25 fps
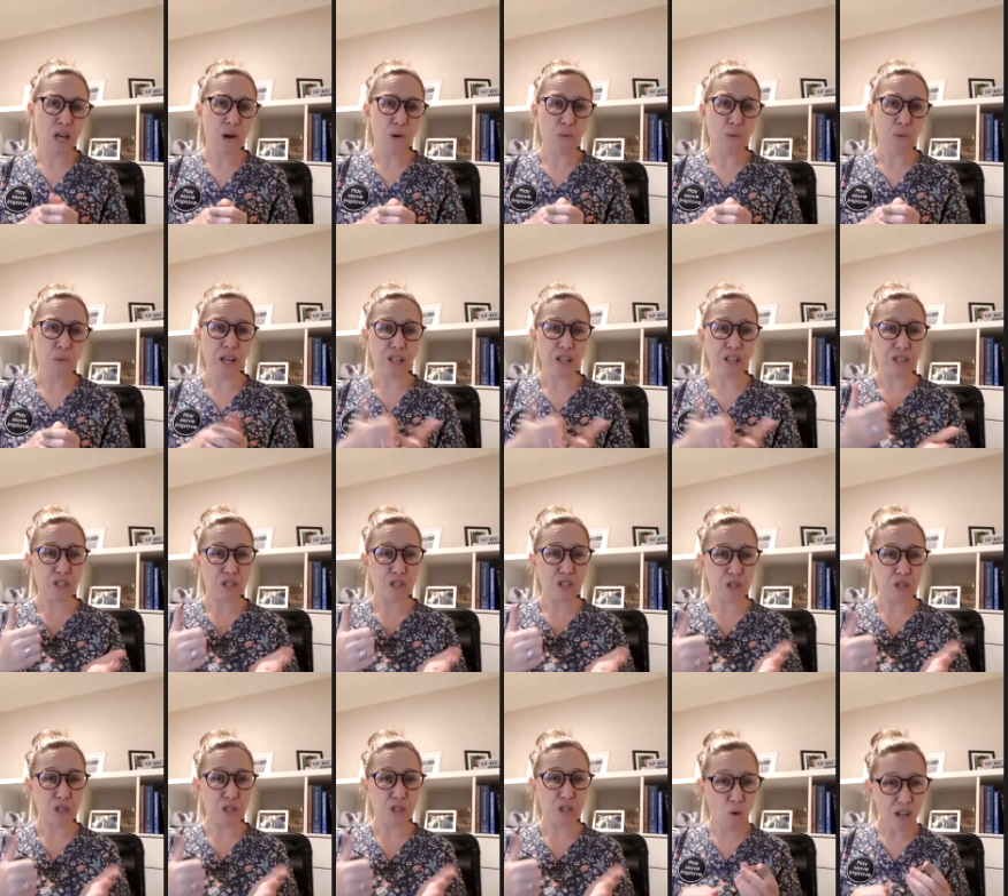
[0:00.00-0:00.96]
we can
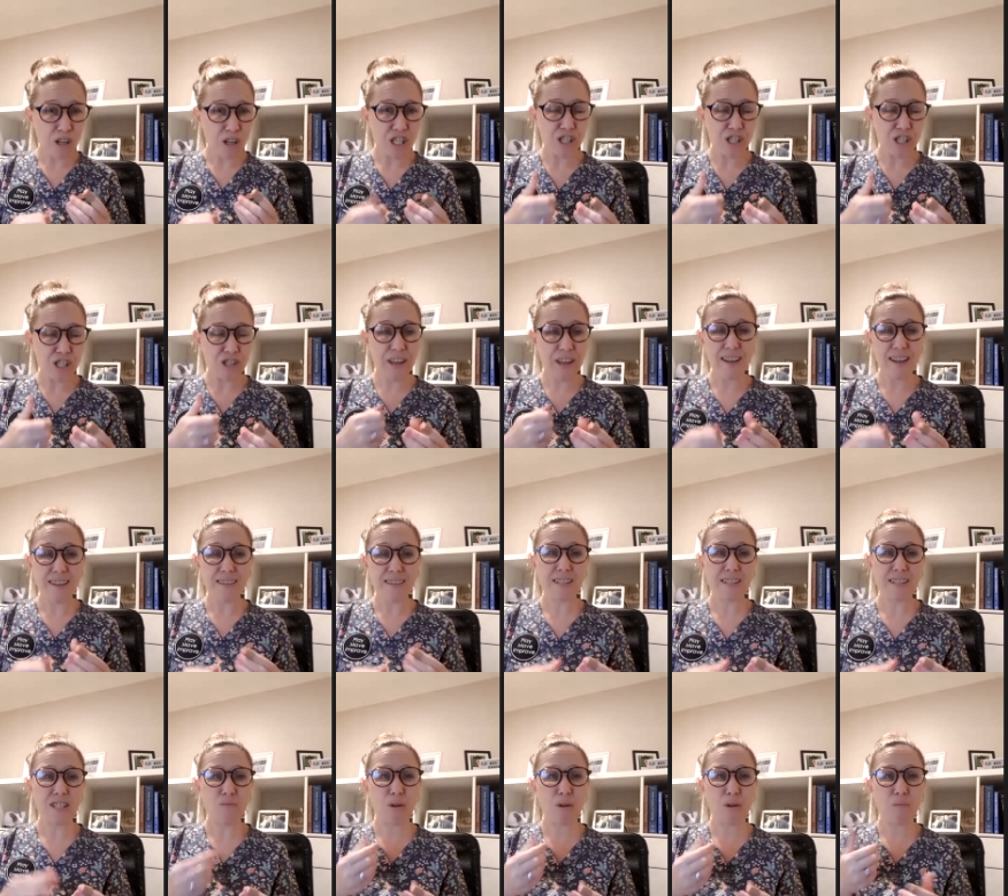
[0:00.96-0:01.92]
squash things,
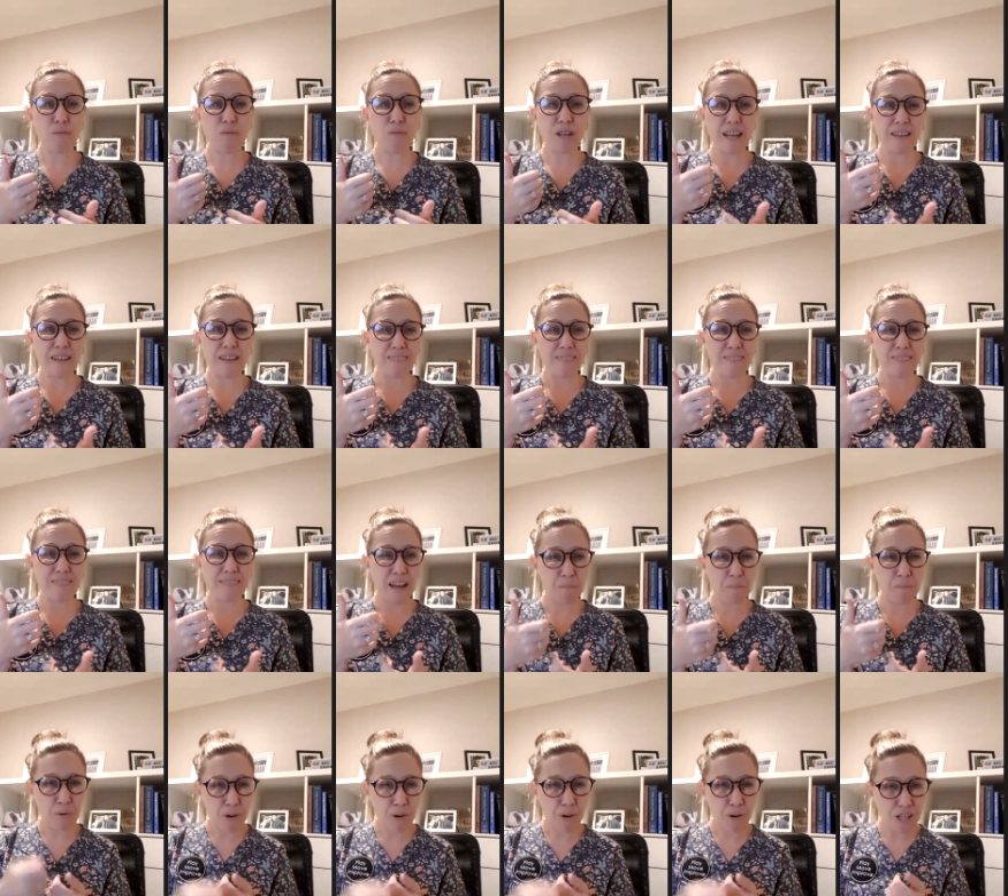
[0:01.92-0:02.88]
because when we get that
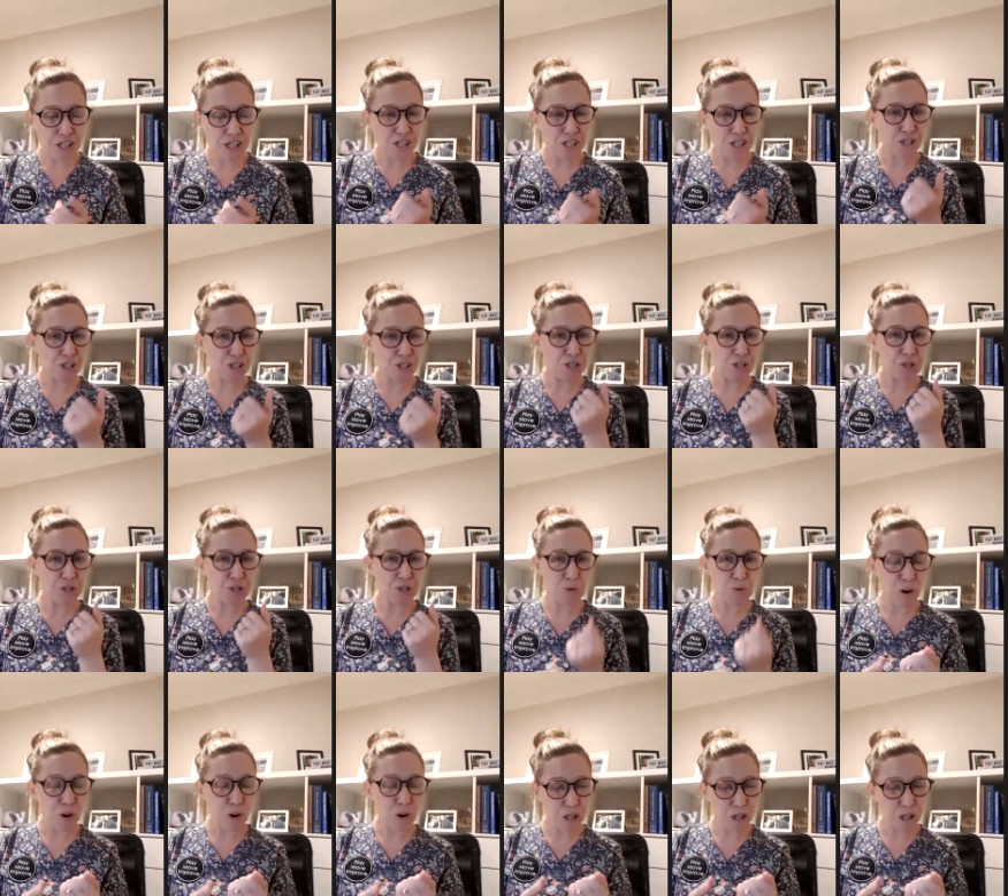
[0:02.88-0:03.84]
pressure to
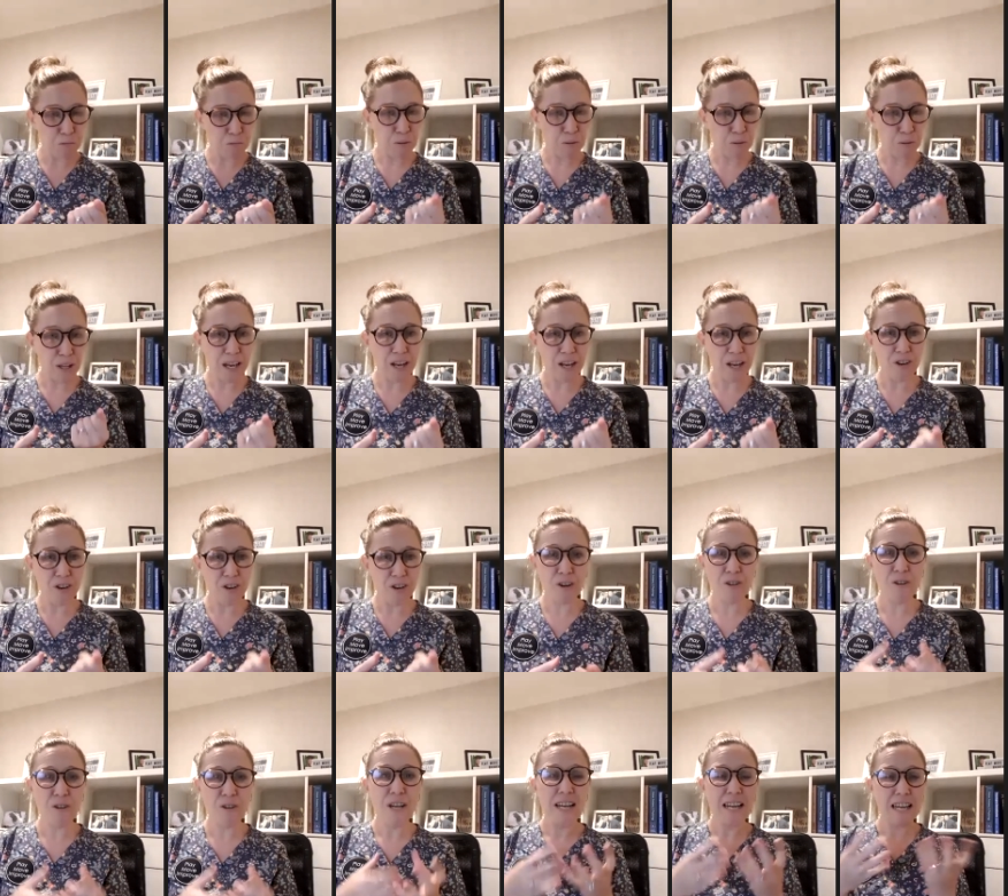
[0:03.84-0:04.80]
squash
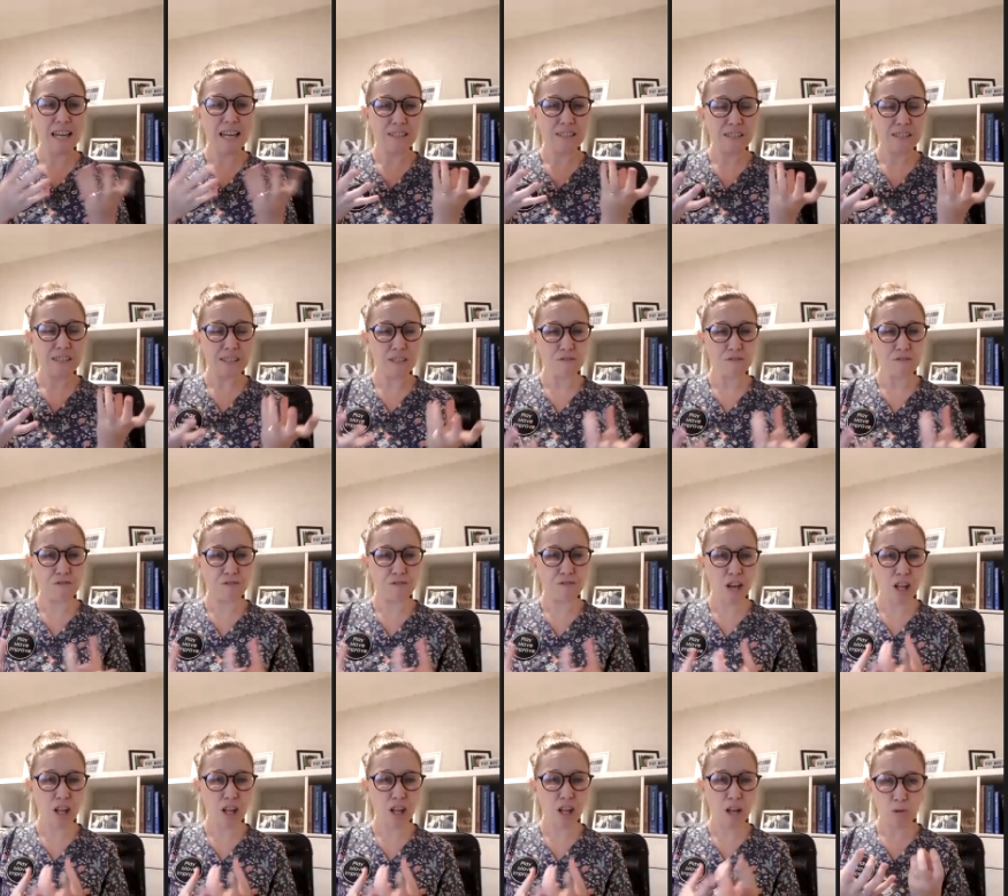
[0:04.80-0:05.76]
Play-Doh, it
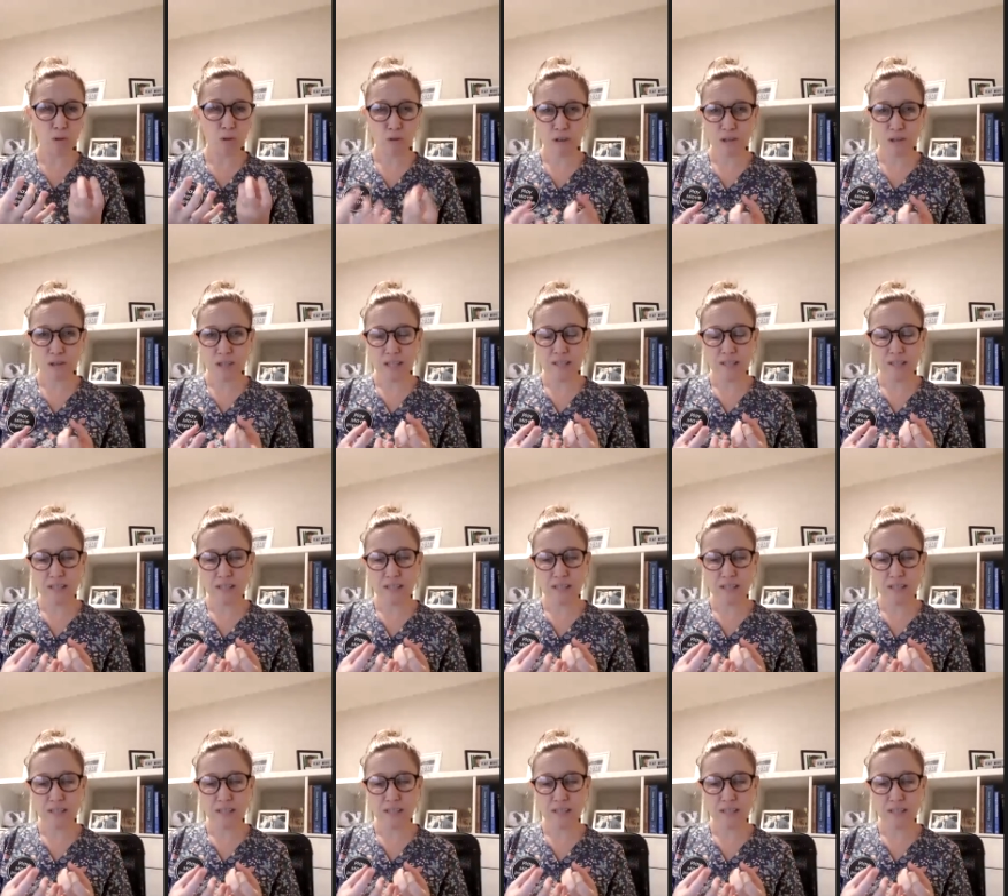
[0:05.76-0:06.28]
develops all those